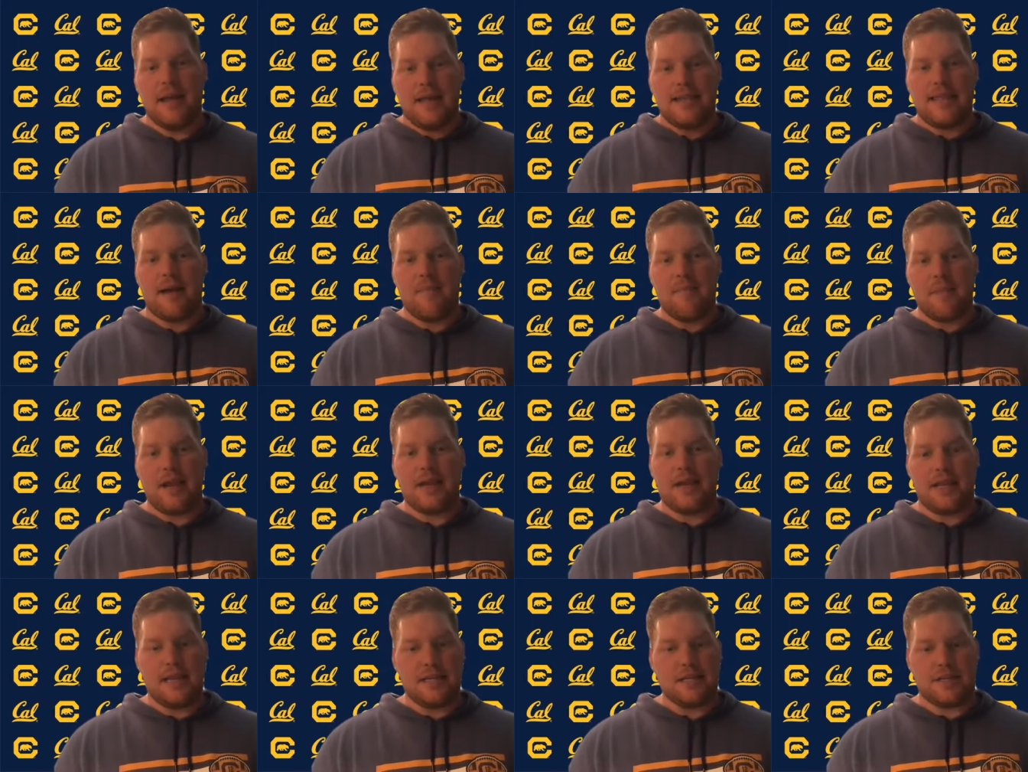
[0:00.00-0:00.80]
that made
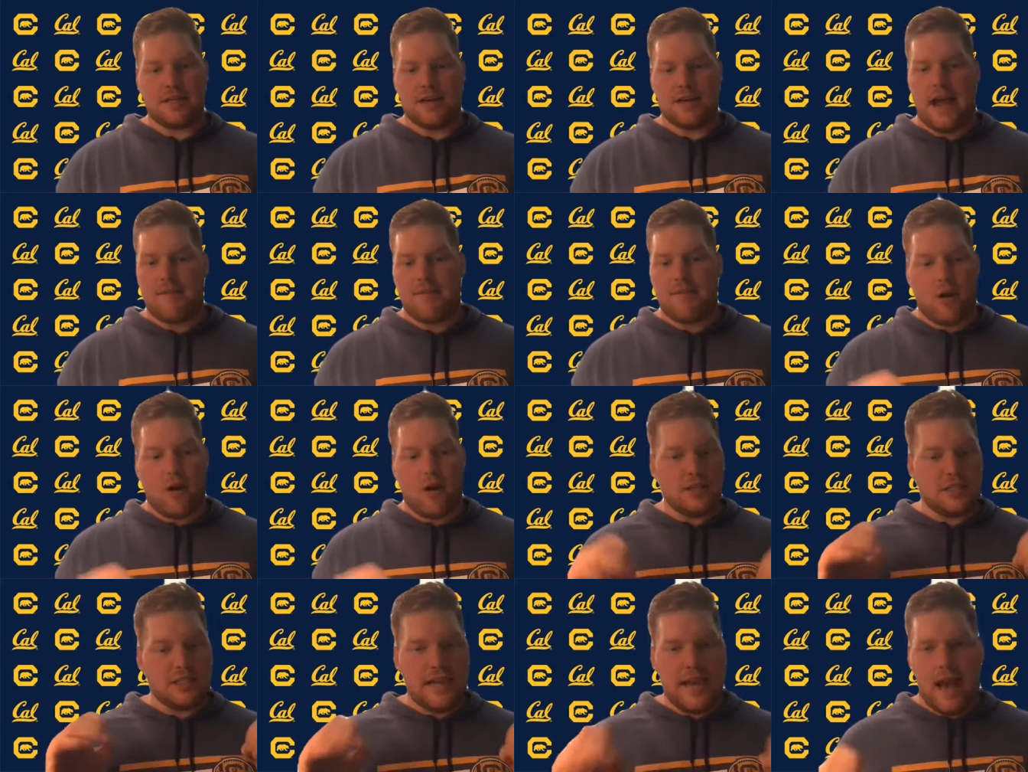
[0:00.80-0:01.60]
it easier having all
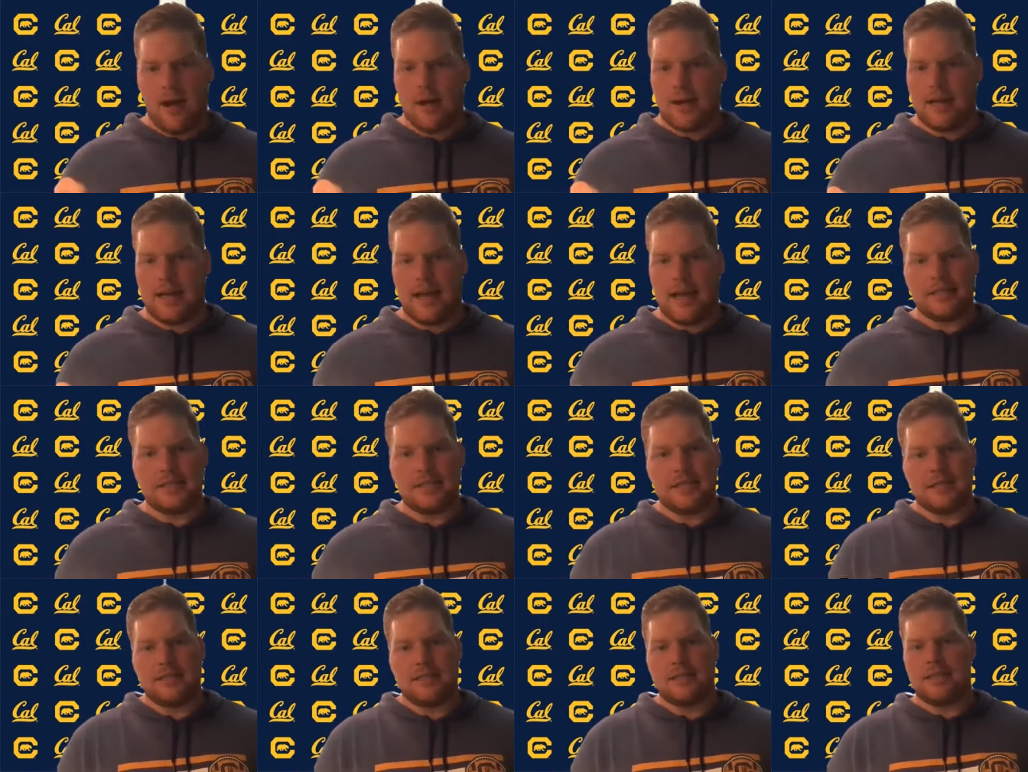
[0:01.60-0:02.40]
these cal
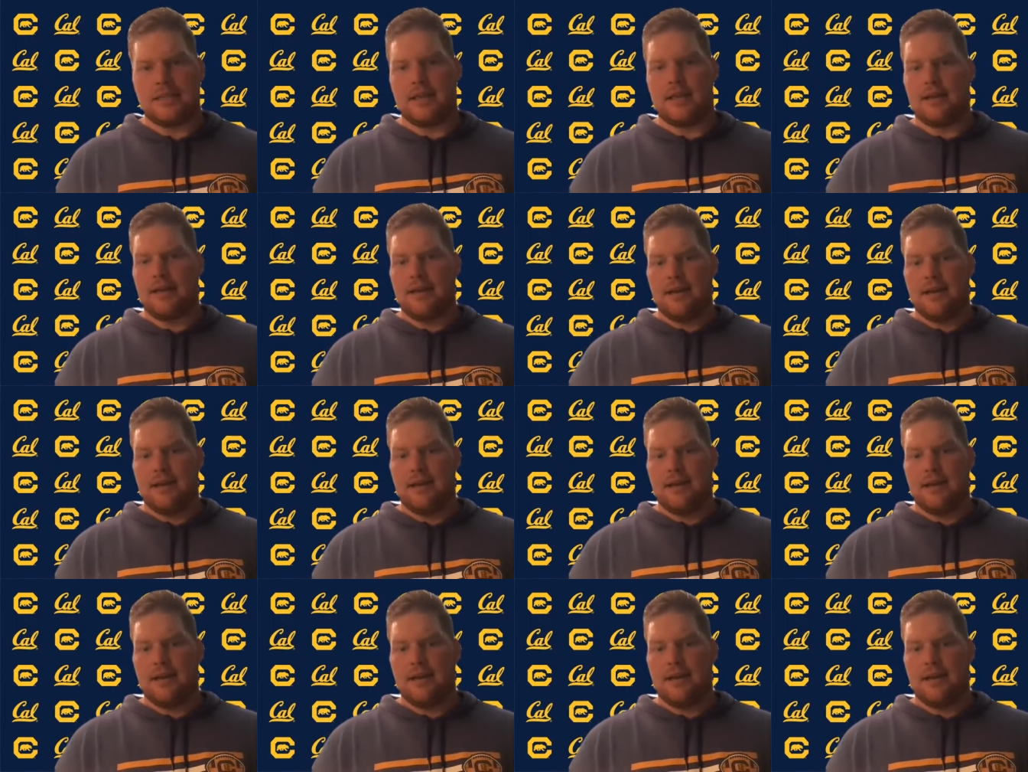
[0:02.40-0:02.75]
connections and